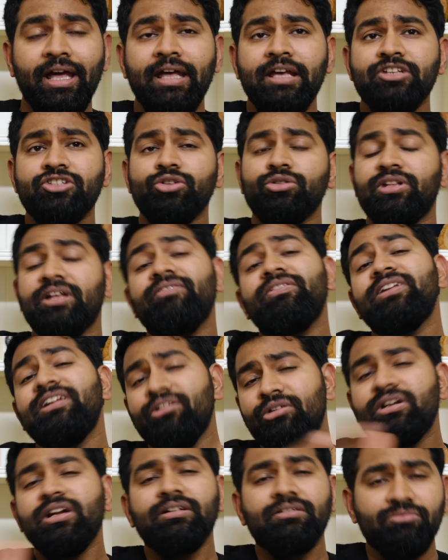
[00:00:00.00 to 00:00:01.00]
So we
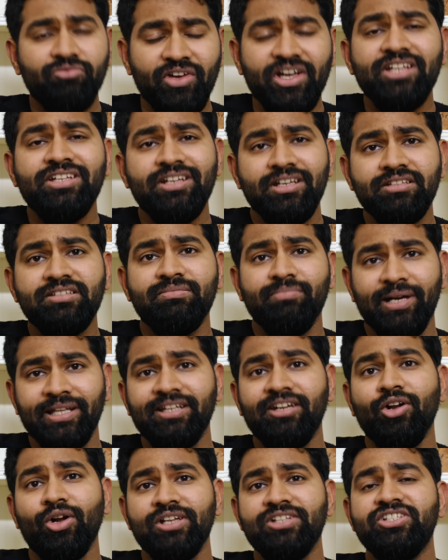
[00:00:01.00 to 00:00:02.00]
looked at various
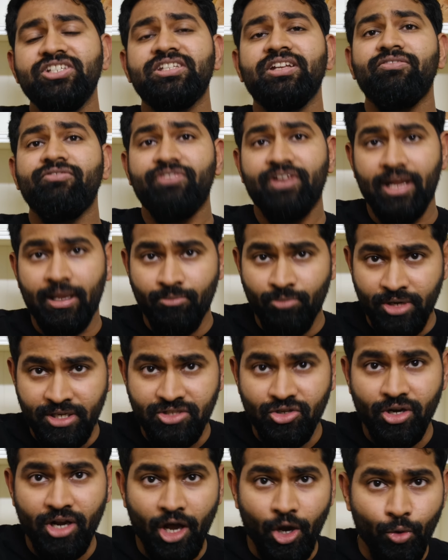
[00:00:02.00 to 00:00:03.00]
methodologies and
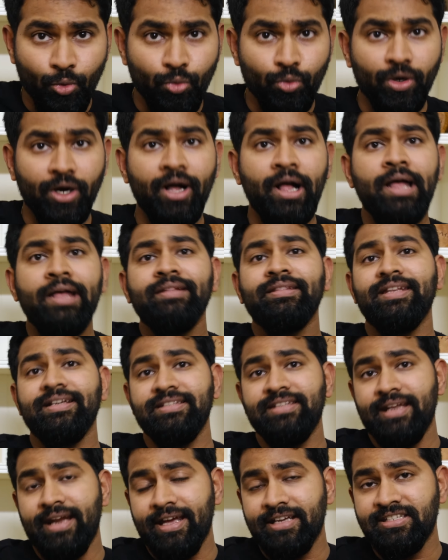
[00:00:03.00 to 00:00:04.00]
frameworks on how
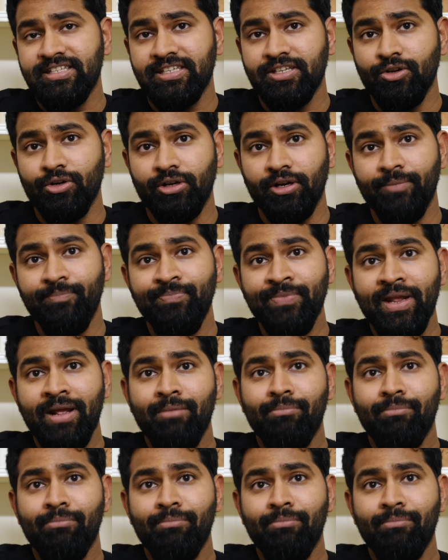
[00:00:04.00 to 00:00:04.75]
things are executed.